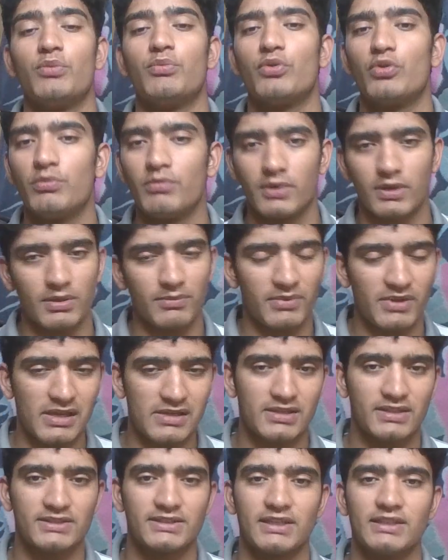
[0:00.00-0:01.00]
improve my
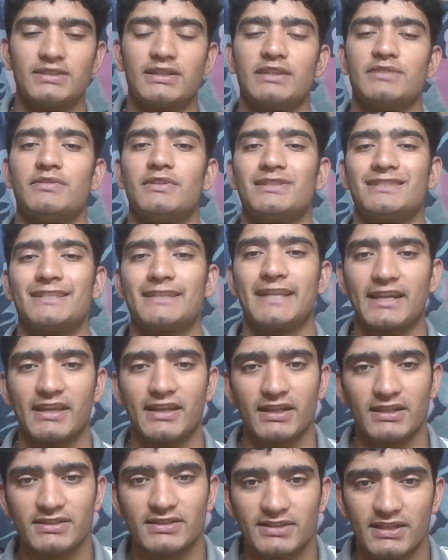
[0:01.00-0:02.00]
communication skills as well as the
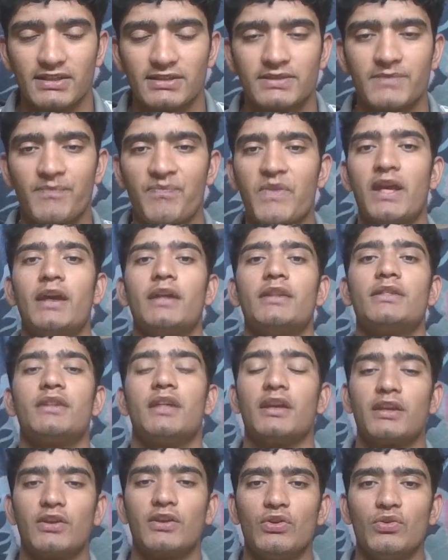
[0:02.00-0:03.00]
technical skills.
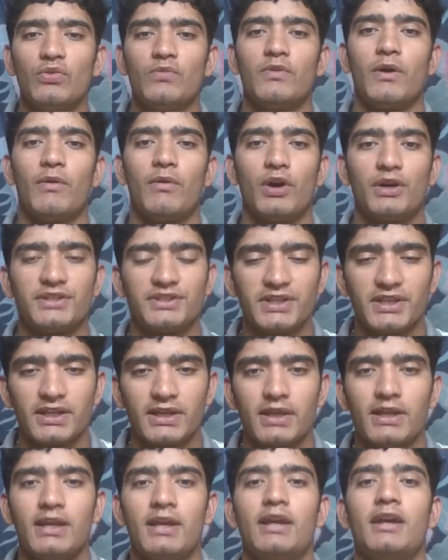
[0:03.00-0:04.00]
Thank you for
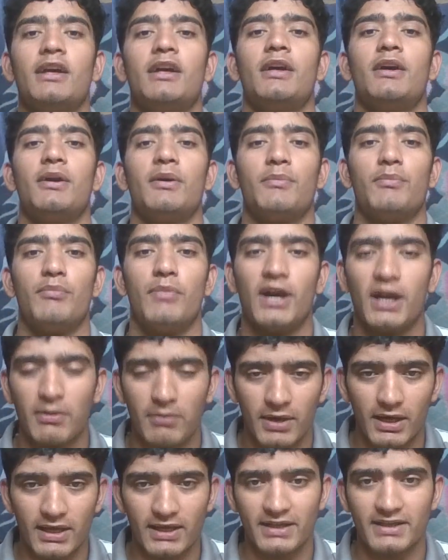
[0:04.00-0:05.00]
watching. Bye
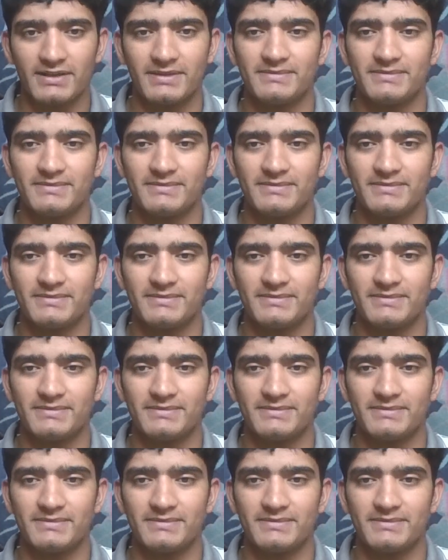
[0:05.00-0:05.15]
bye.